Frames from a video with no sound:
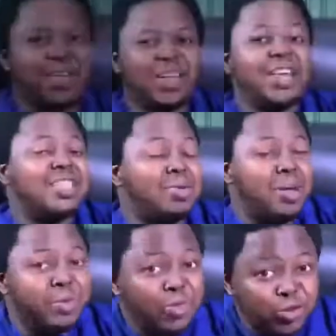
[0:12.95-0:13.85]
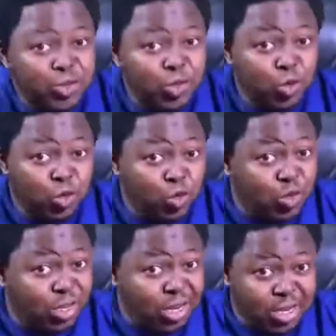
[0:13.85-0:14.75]
In case my previous video was too
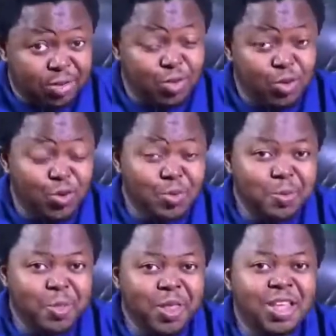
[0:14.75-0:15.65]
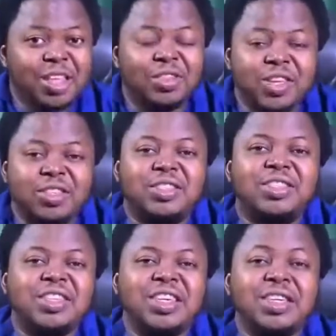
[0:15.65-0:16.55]
technical for you, this
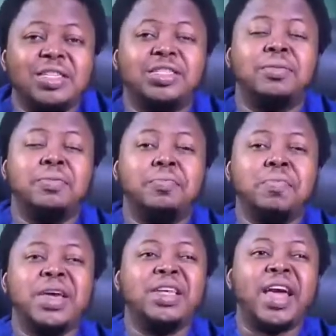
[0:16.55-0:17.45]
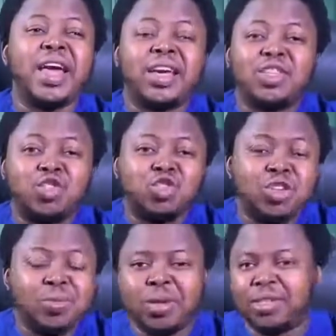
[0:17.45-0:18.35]
is made
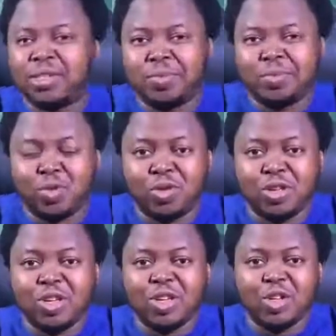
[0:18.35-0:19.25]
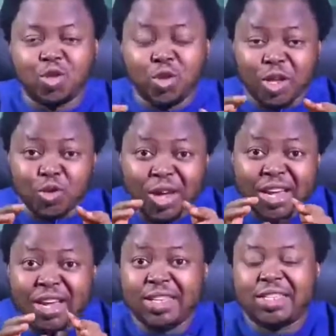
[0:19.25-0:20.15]
extremely simple so that you can
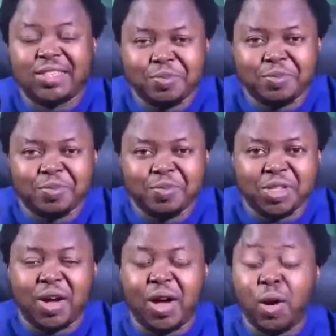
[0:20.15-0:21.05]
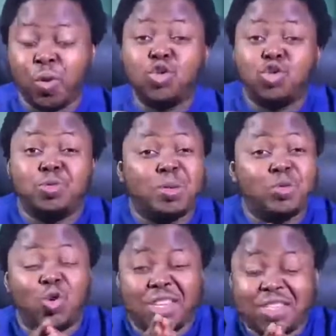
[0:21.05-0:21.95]
get it. Now, I want you to be able to
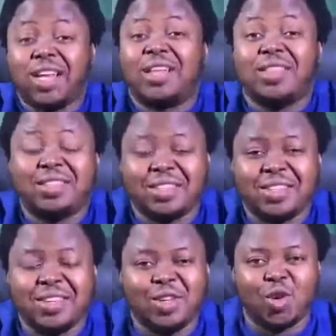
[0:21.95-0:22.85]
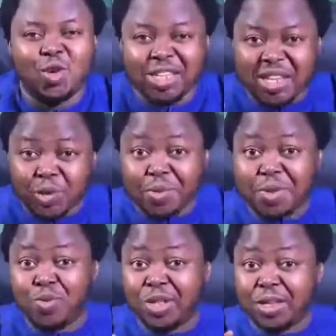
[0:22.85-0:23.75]
understand this, understand what's happening
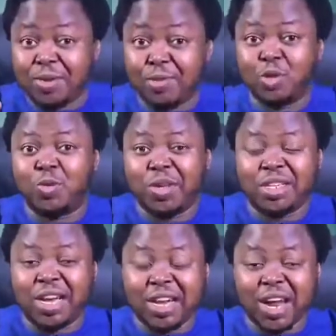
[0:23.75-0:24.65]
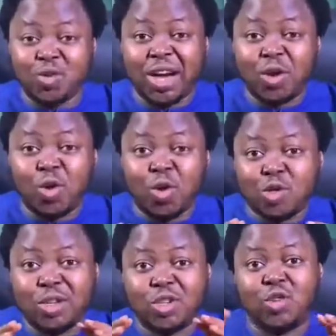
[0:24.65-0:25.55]
within the crypto space and how you can also
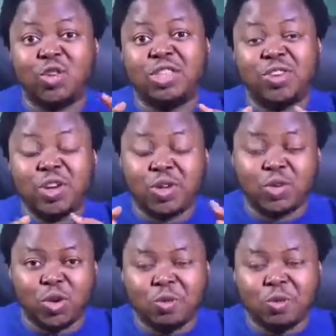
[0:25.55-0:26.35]
enjoy this value as well.